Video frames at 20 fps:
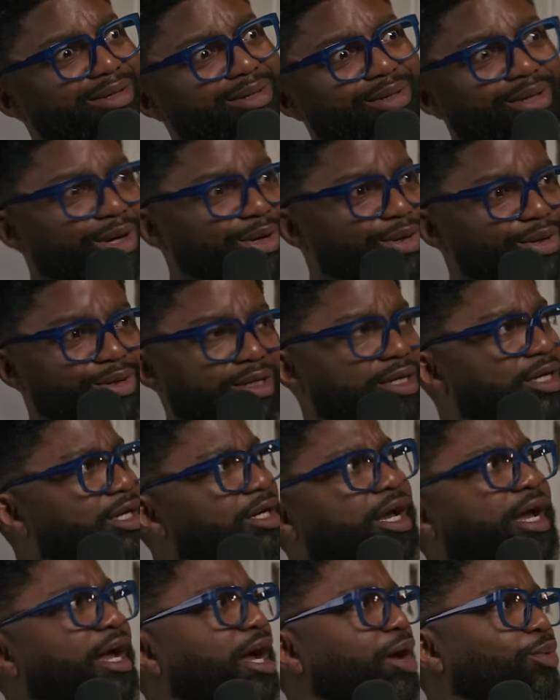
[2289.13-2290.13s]
you know, you're,
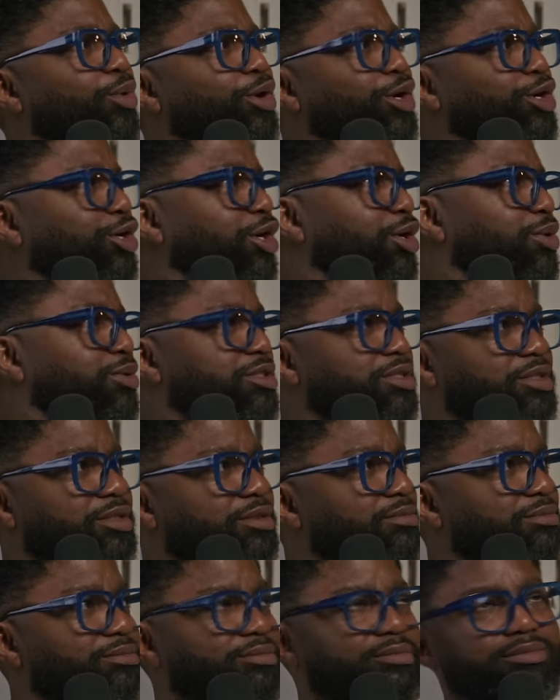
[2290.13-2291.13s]
hey, I want to go
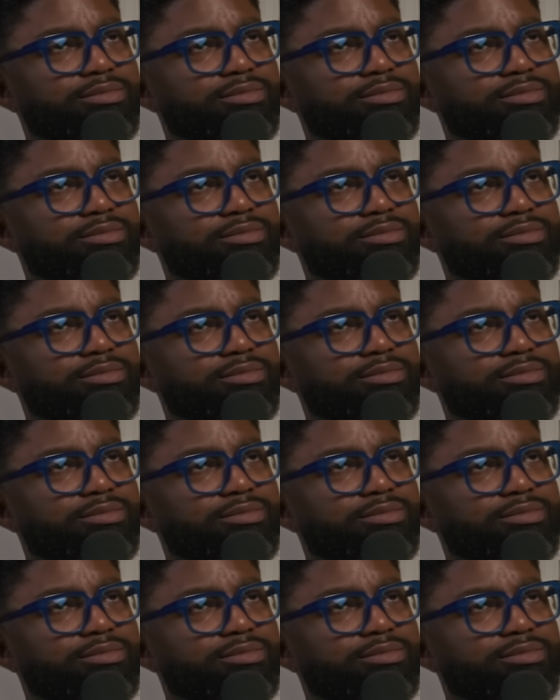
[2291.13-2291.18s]
to,